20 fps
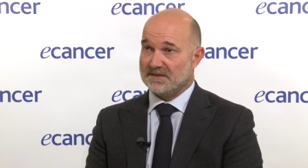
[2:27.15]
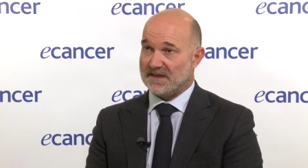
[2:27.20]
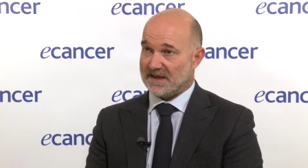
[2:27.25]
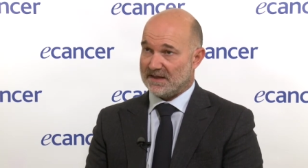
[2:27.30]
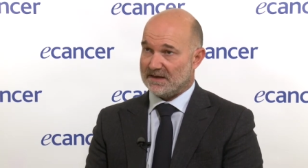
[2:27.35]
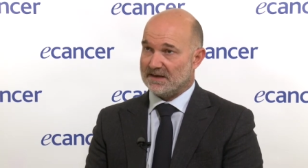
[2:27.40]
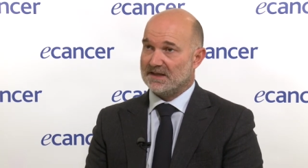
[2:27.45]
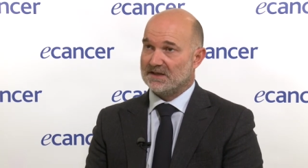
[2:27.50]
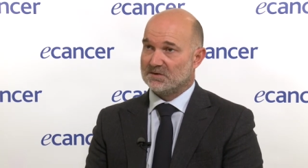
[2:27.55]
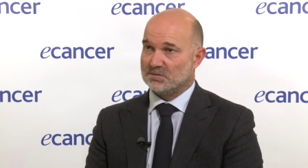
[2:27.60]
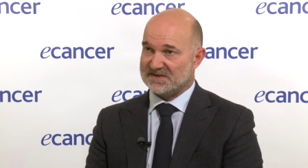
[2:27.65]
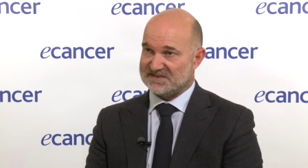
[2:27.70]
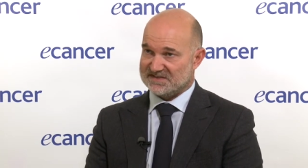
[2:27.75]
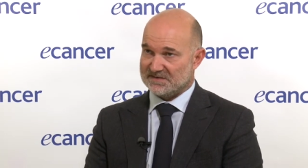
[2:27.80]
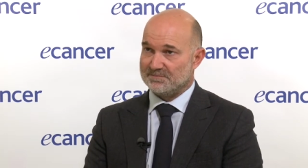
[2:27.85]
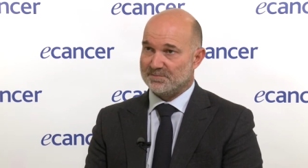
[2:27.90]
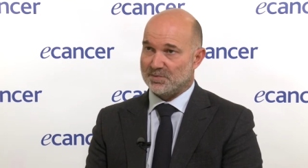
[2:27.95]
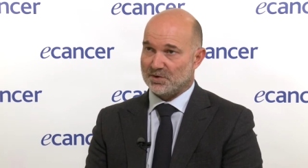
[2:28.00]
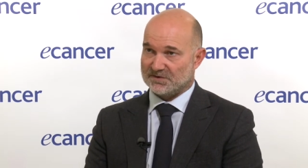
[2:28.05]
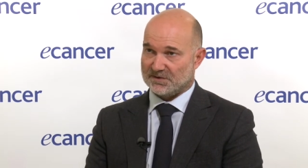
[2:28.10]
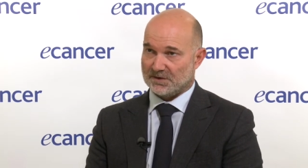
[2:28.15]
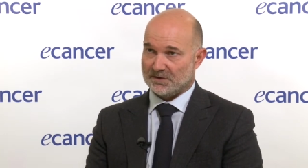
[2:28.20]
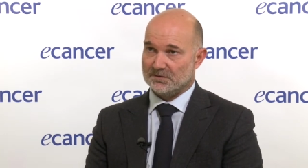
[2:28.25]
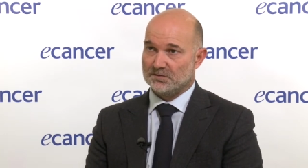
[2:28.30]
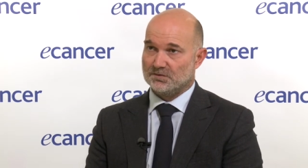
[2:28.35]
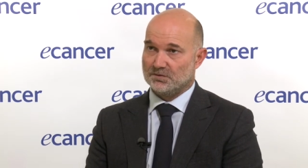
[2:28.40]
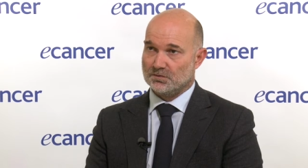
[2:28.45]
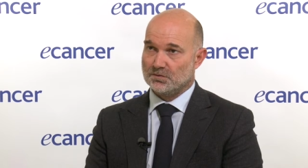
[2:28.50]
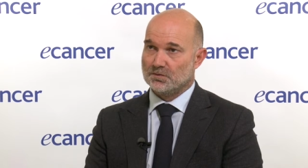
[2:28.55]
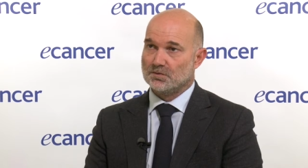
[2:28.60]
Then it was
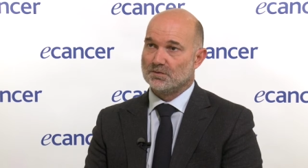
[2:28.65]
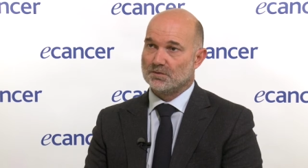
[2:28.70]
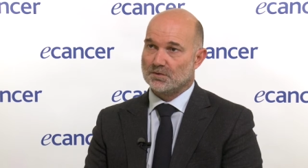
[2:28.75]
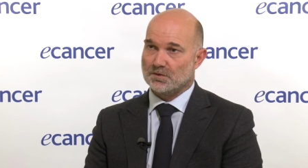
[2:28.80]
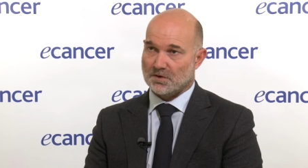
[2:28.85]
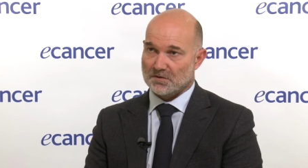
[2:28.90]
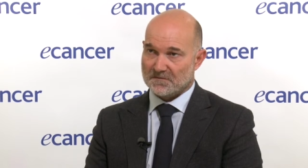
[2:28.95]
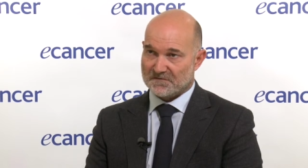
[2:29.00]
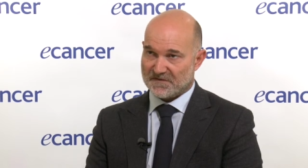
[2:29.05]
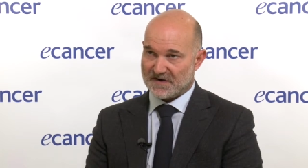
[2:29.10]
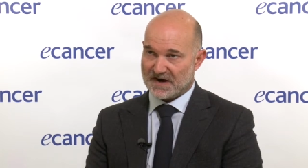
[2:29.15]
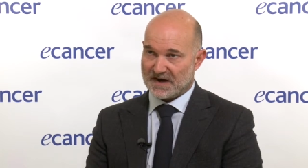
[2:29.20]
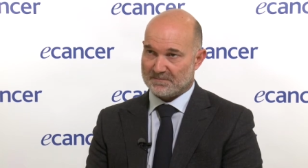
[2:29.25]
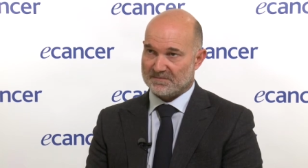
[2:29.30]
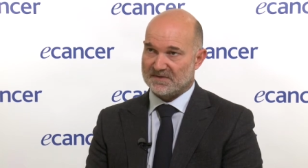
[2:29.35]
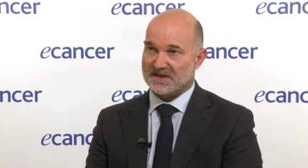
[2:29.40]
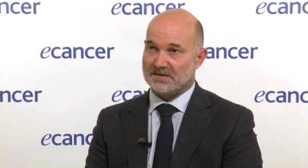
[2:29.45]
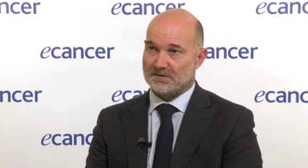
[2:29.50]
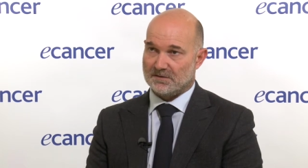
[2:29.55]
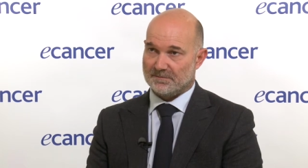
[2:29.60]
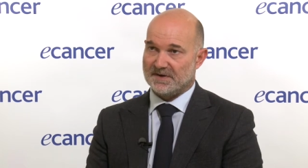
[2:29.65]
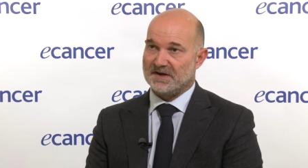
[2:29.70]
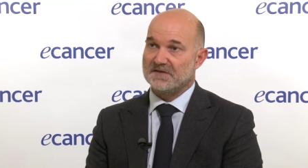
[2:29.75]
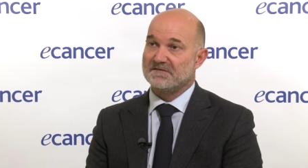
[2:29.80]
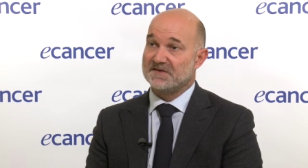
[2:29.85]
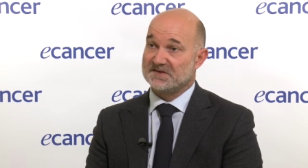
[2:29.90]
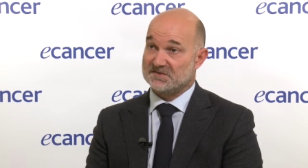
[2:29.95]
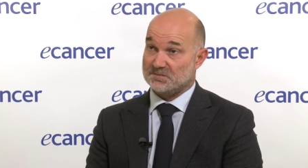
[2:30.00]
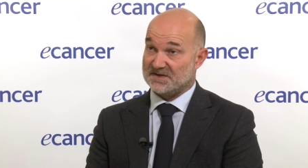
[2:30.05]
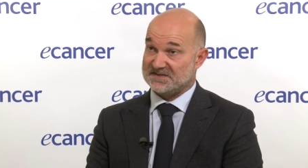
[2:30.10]
important to confirm that the
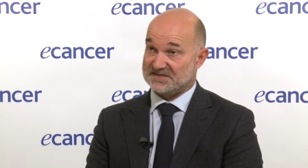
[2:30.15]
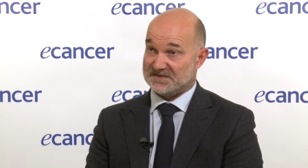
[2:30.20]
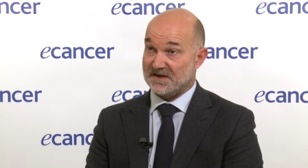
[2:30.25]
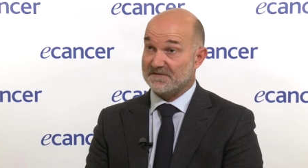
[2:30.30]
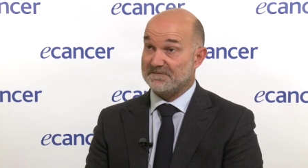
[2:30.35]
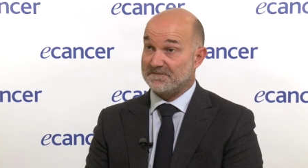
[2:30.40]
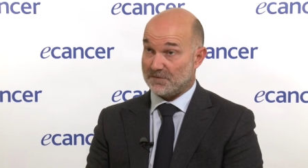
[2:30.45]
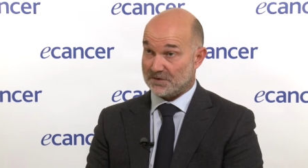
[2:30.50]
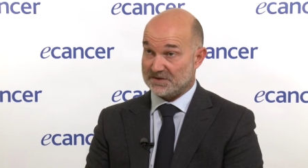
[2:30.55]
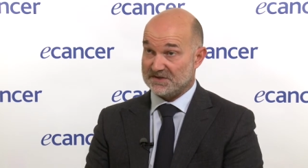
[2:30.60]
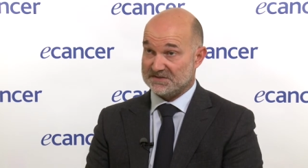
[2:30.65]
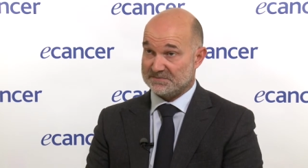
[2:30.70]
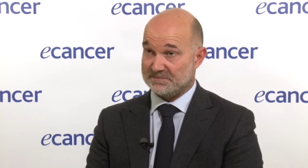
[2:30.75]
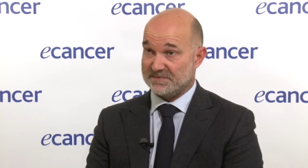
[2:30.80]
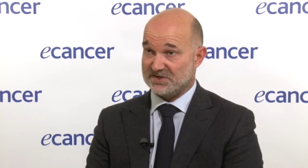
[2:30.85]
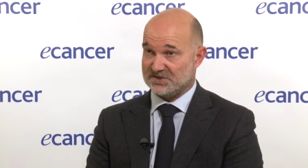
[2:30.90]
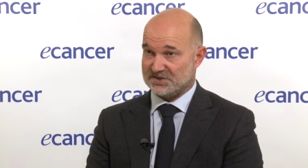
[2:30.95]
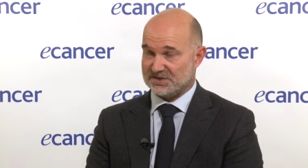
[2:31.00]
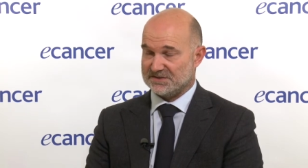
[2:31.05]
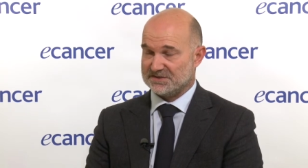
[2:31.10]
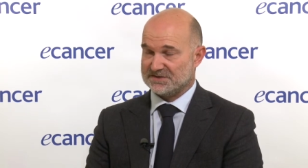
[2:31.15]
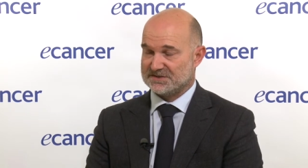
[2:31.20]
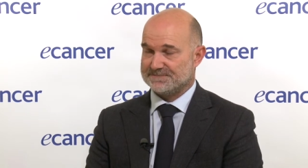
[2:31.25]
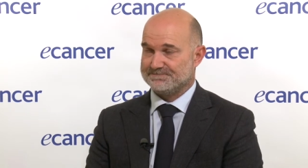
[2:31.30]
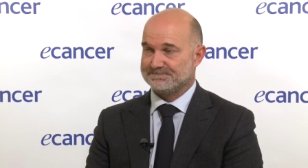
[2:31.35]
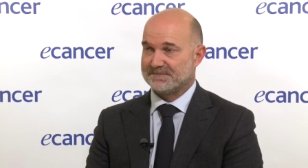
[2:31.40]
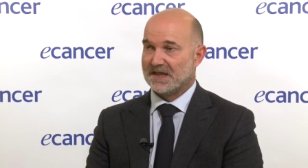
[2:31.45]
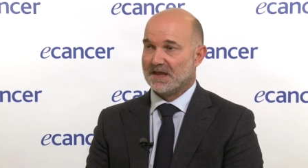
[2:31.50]
benefits was there for these patients.